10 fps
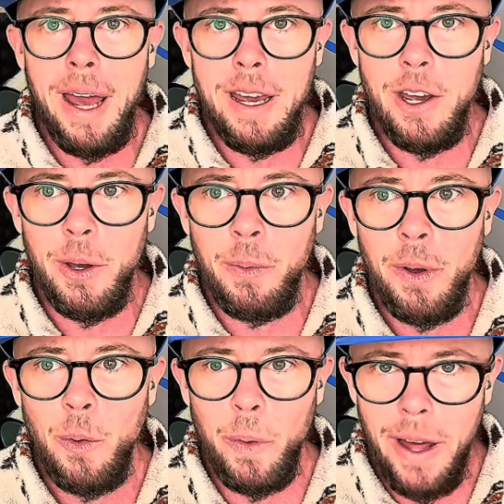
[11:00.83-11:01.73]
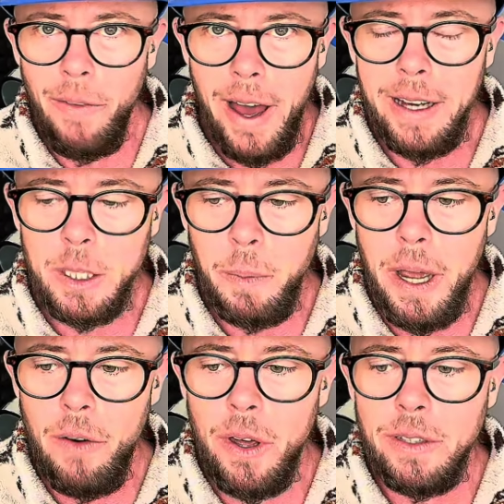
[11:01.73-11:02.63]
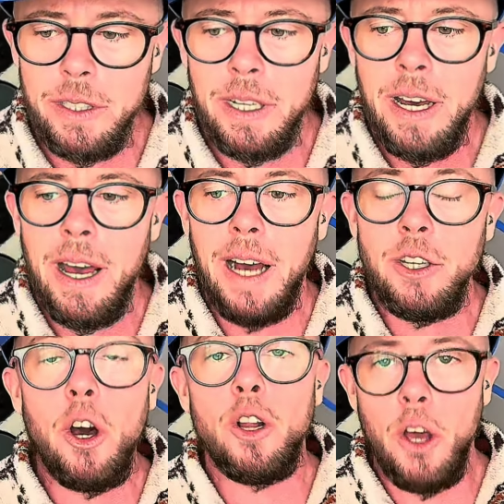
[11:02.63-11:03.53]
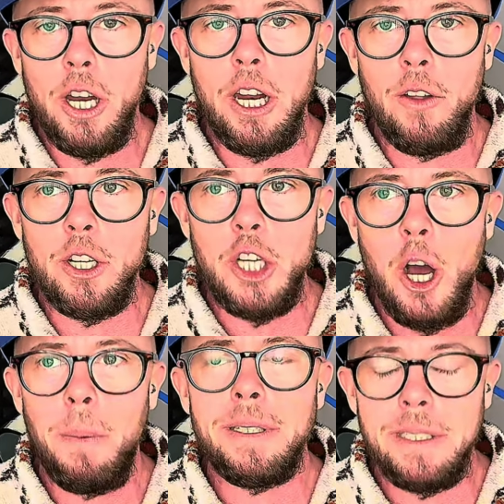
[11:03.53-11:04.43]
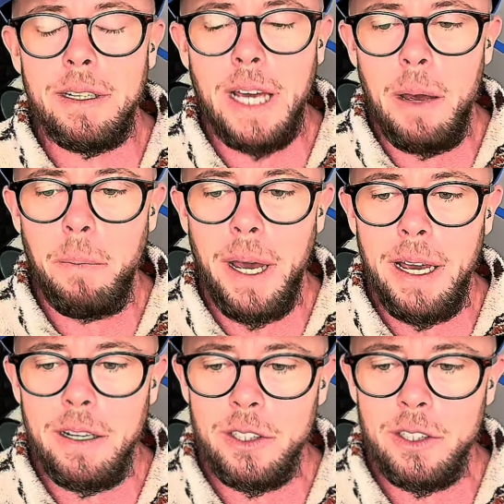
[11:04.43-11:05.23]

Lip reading: you without that experience, and you're learning on the job and still getting paid.